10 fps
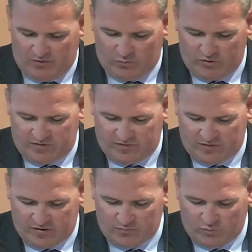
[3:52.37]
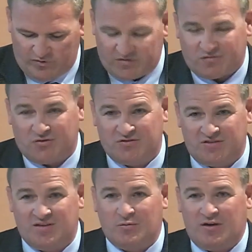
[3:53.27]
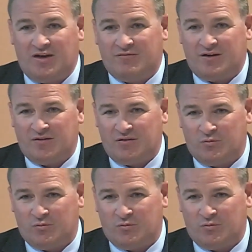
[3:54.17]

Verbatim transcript: with um, with the diversity that we have down there,